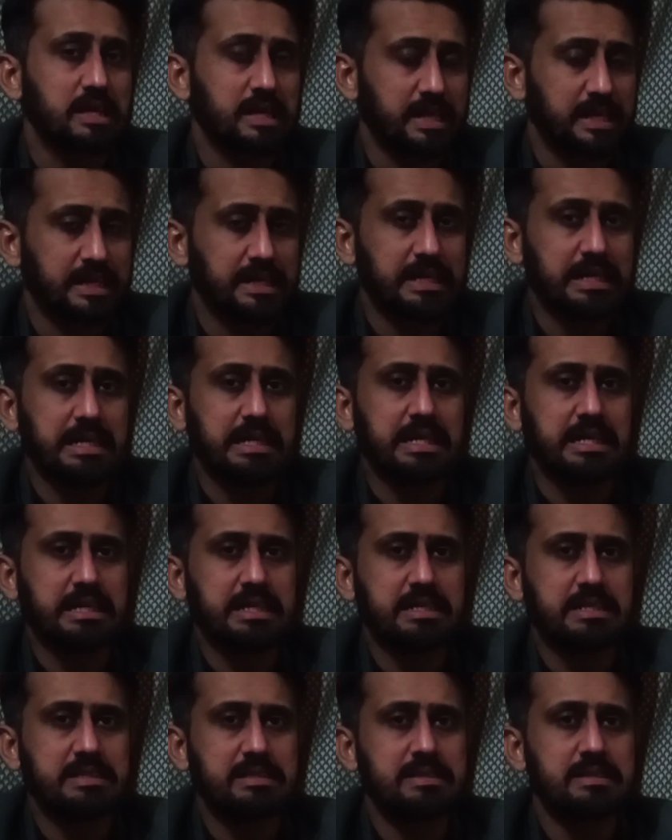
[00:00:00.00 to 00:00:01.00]
In
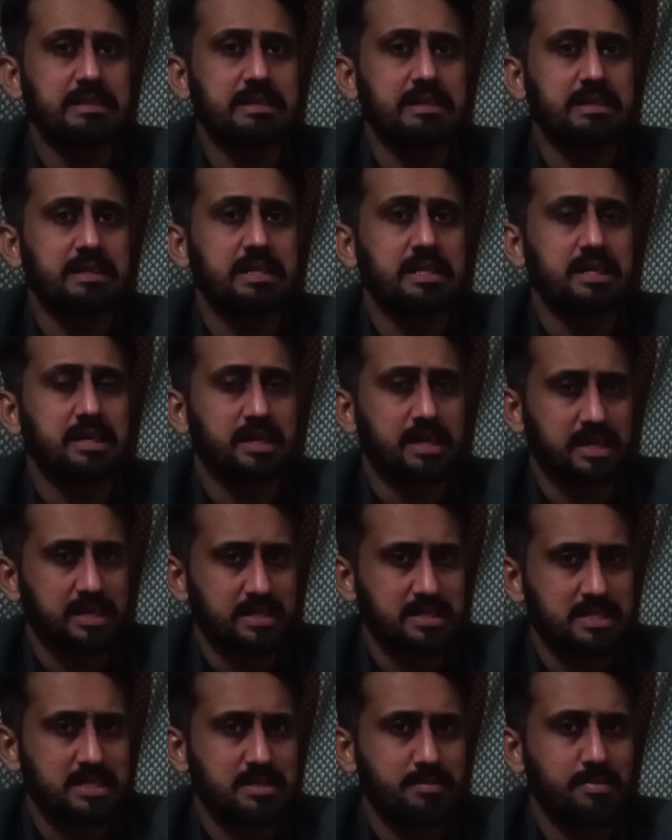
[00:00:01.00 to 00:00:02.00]
keratitis,
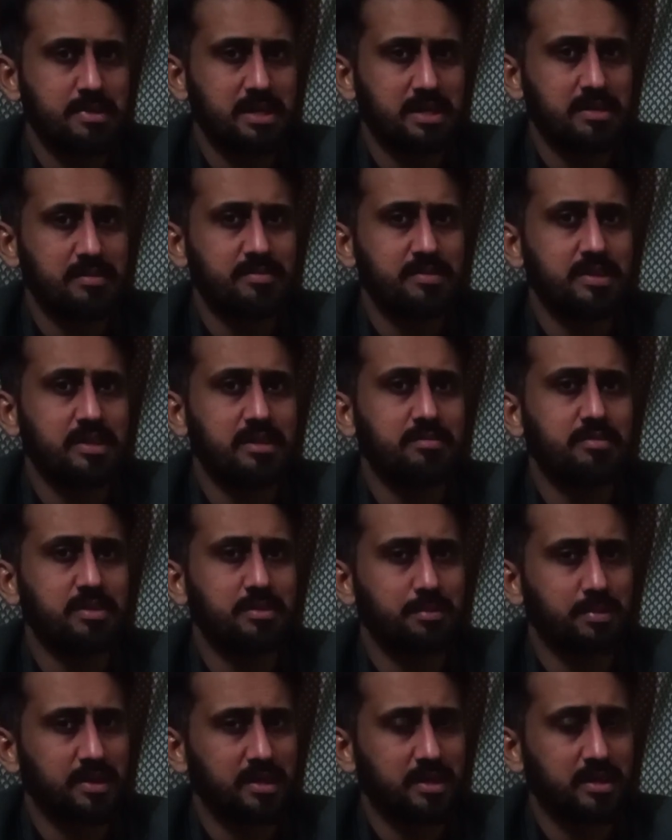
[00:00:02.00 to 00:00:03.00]
hazy blood VN
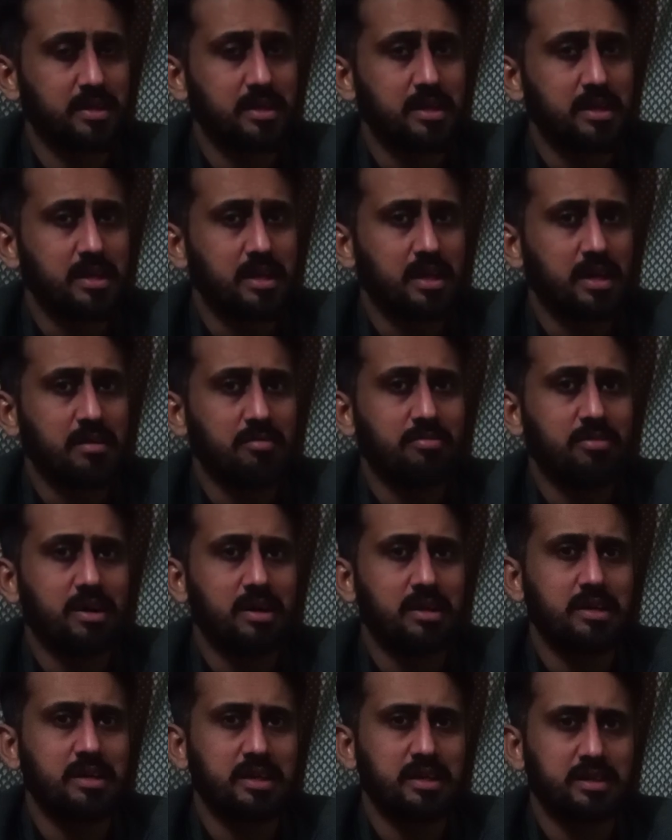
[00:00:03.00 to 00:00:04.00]
with pain, and
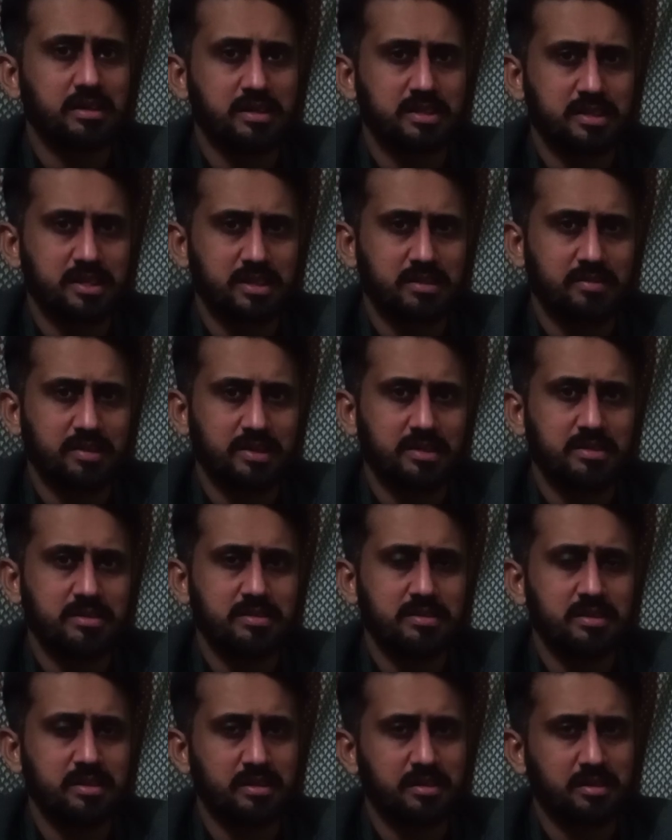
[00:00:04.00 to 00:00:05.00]
while in
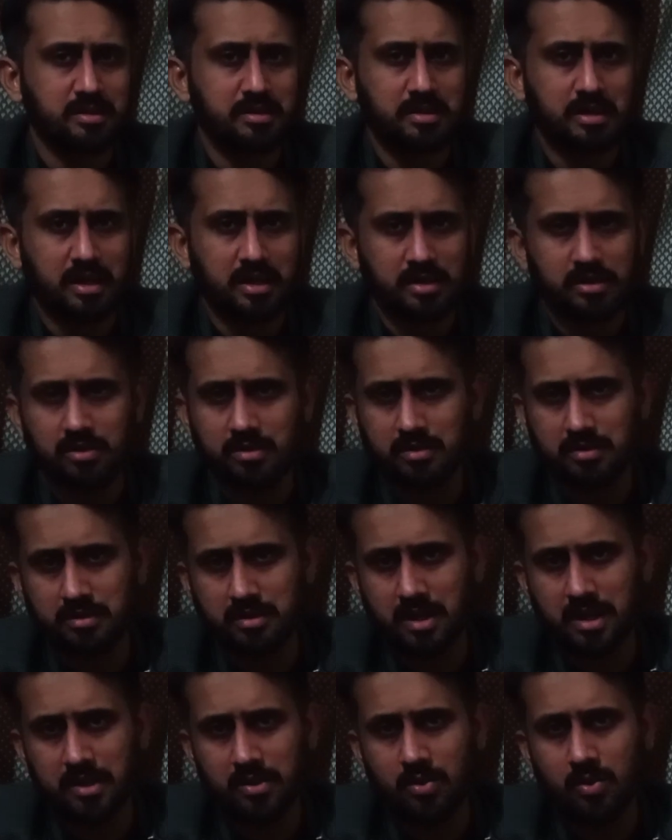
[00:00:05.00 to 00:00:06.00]
conjunctivitis,
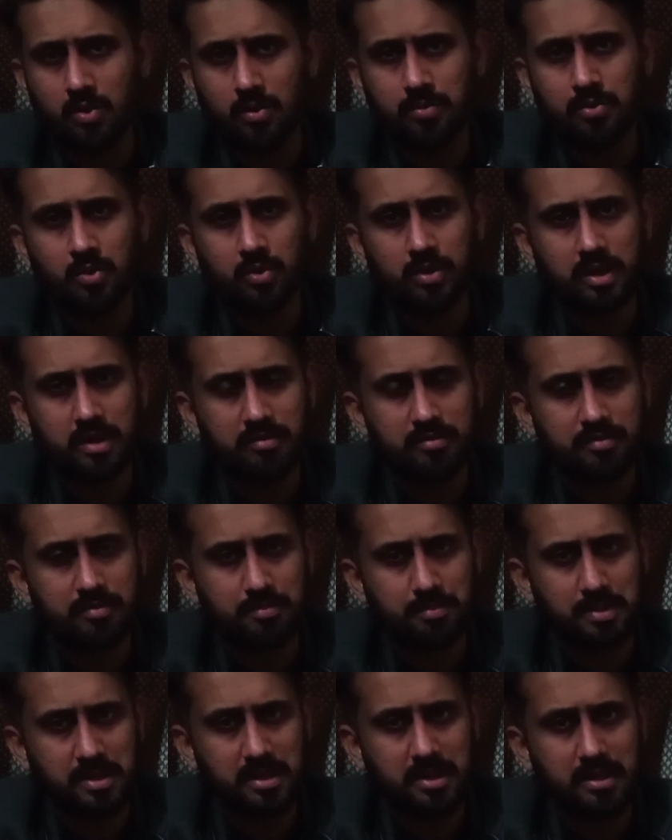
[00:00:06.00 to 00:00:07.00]
eye globe don't have
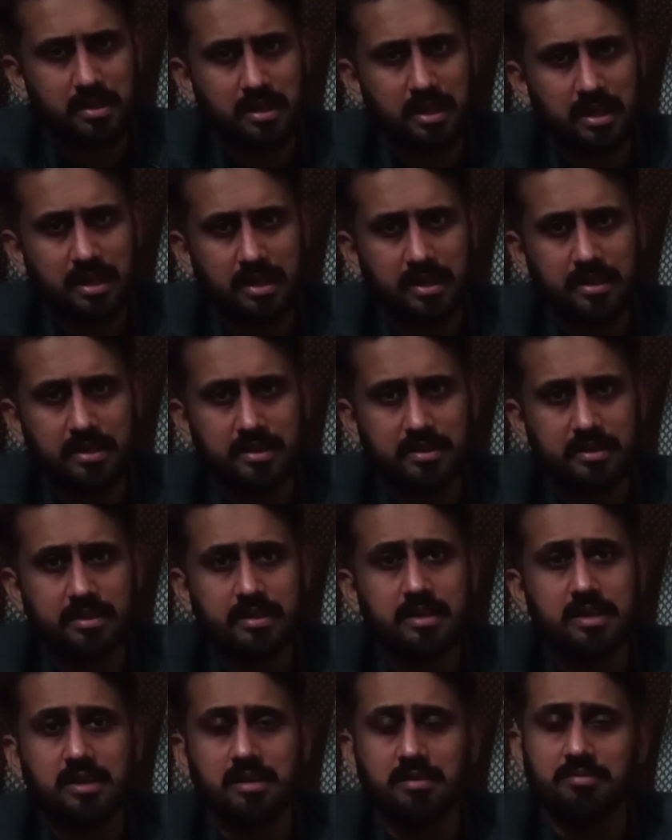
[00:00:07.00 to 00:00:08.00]
pain, and
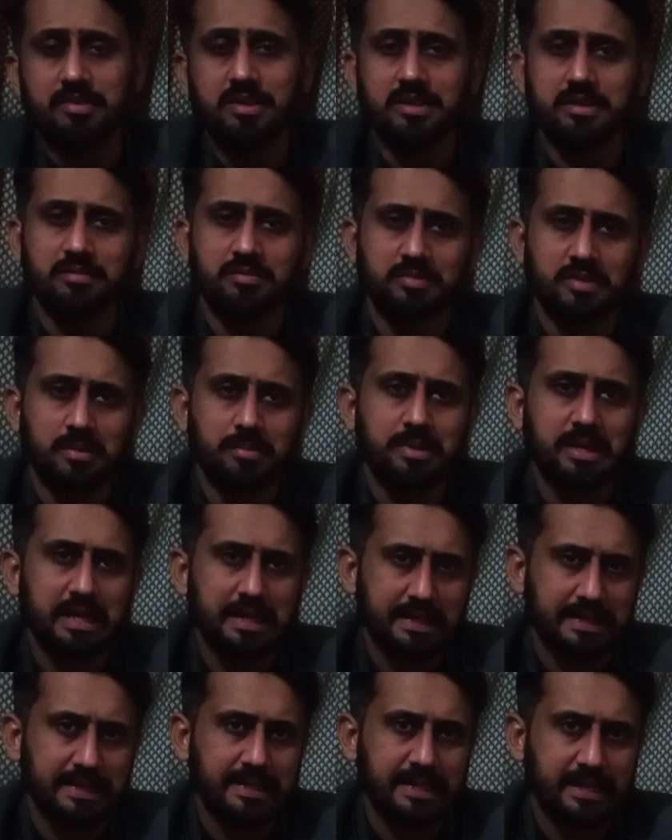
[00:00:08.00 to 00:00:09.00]
VN will be
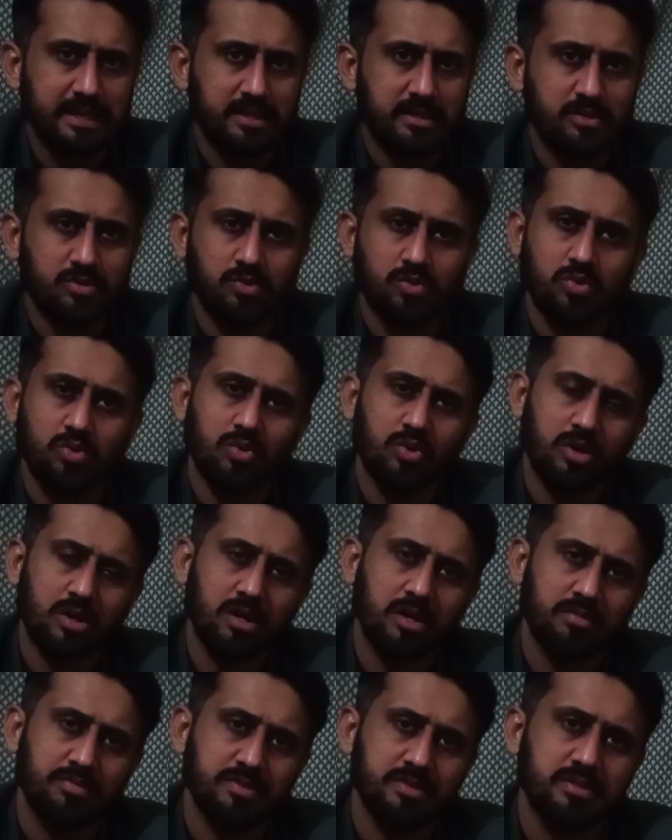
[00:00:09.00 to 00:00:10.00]
intact. So
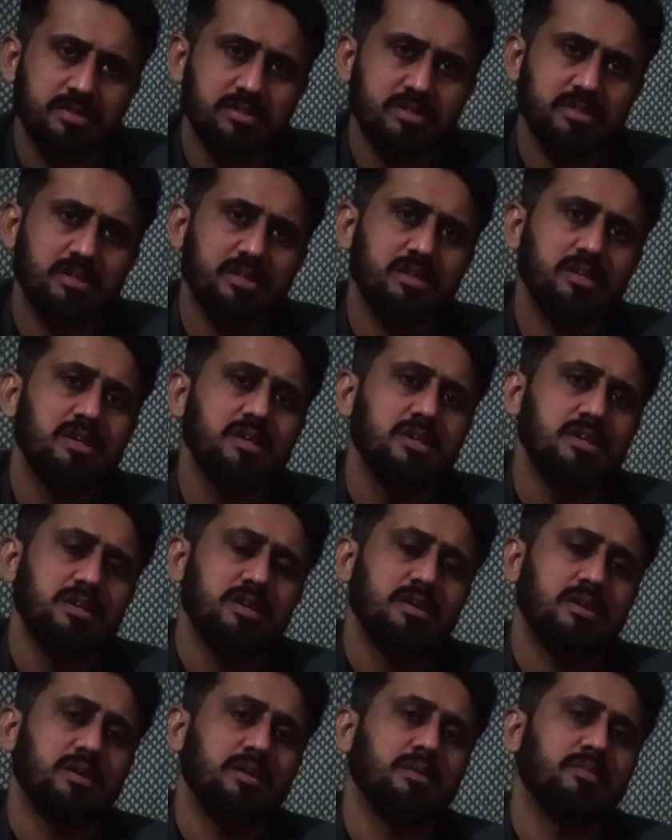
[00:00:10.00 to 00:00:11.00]
a physician,
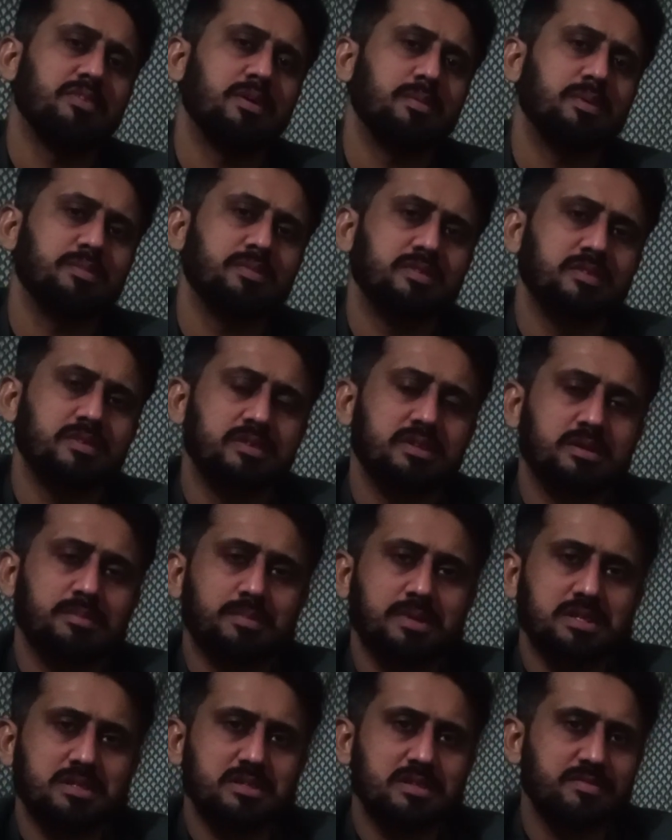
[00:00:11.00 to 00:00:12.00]
family physician,
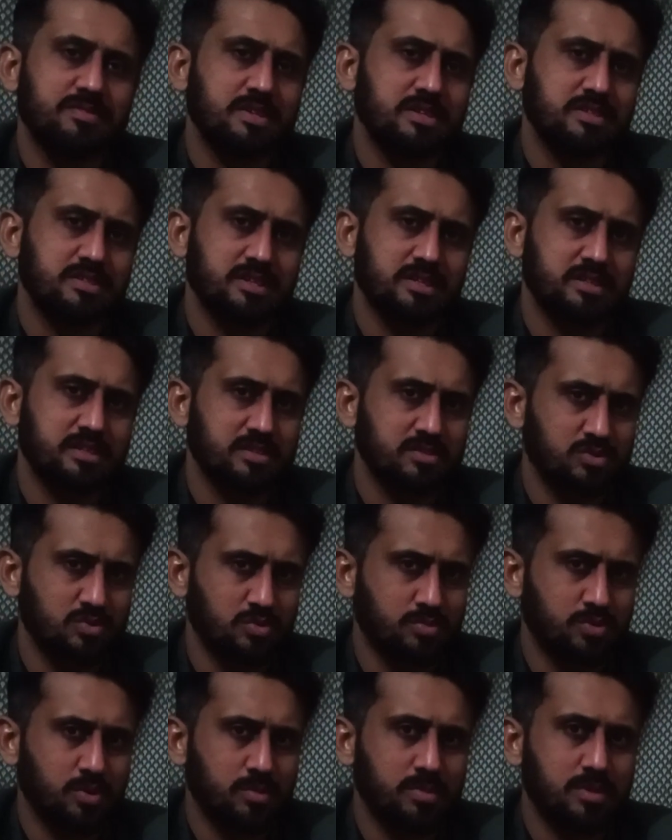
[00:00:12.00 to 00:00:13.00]
must differentiate these two
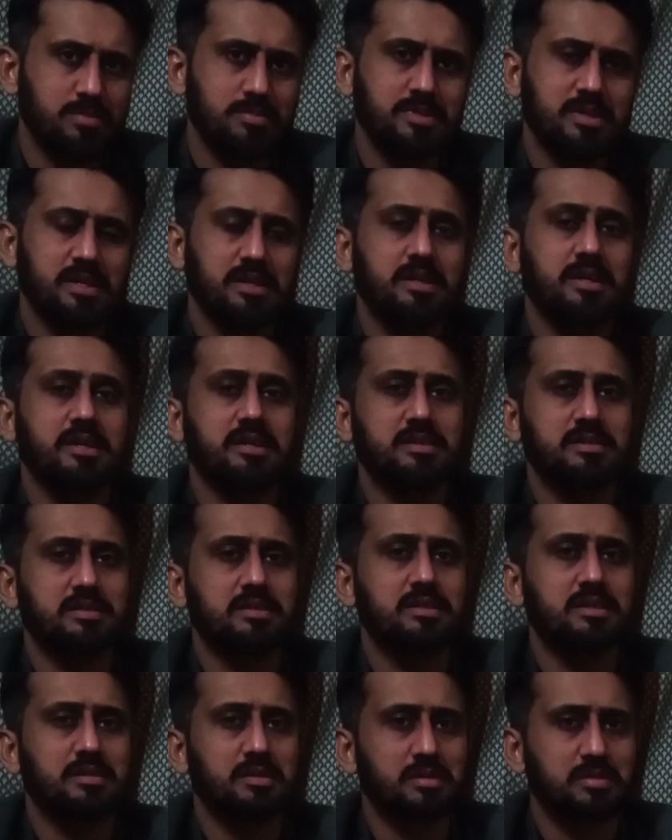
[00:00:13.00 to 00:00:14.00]
problems. Keratitis
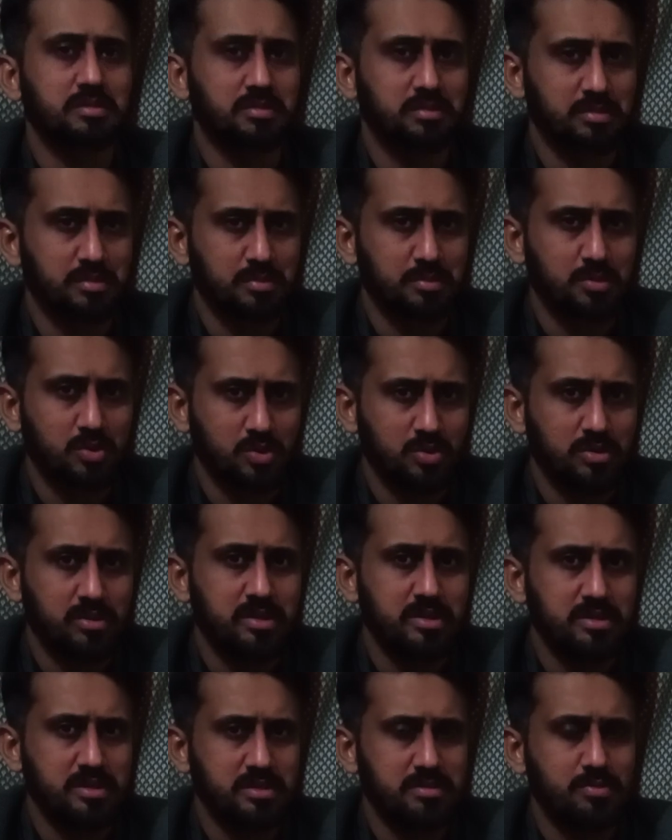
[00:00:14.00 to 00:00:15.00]
is a more
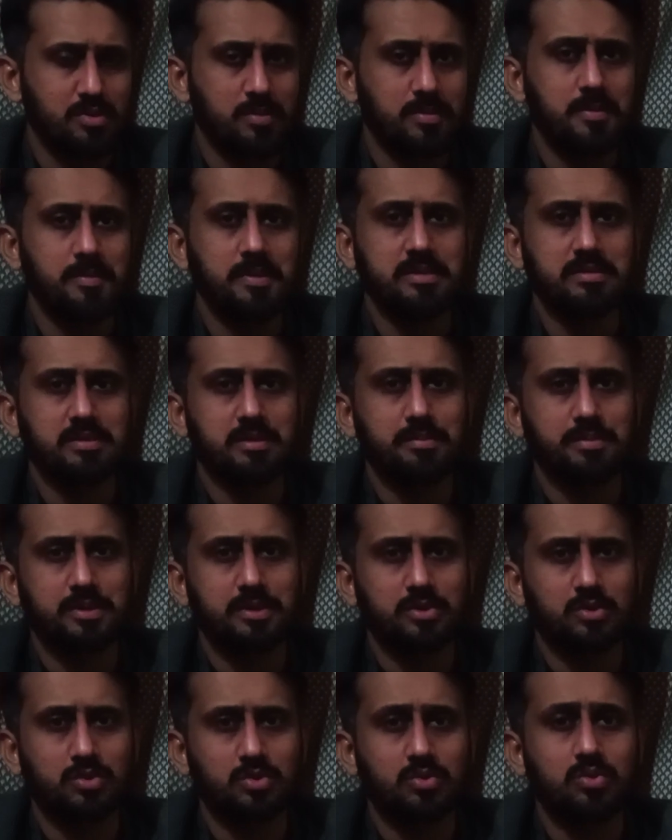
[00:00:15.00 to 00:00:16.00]
dangerous problem as
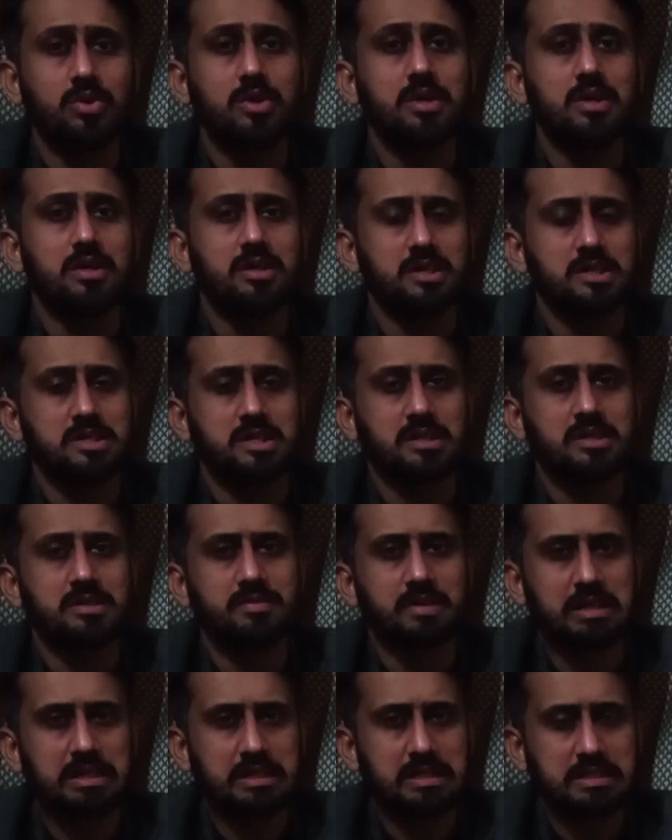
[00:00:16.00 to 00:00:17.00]
compared to
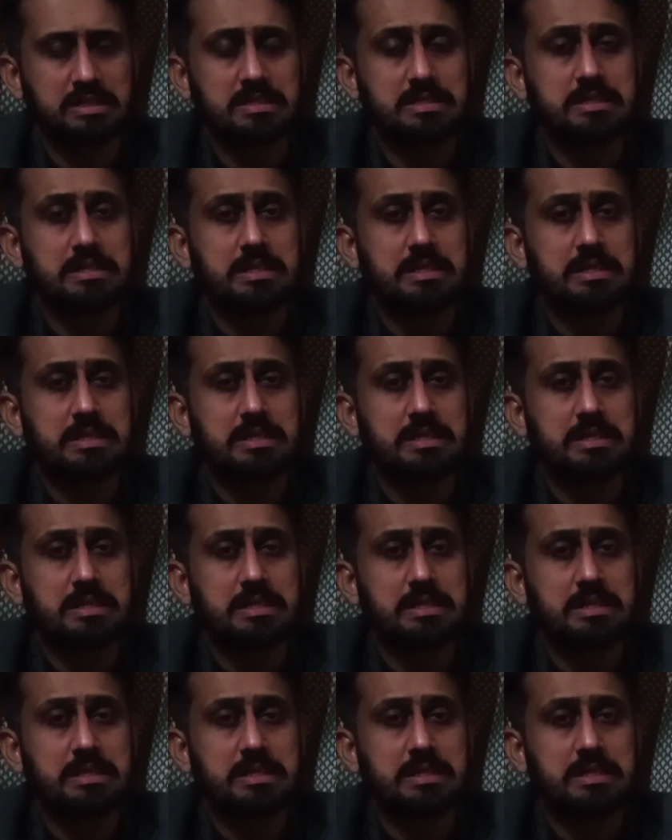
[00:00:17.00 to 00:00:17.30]
conjunctivitis.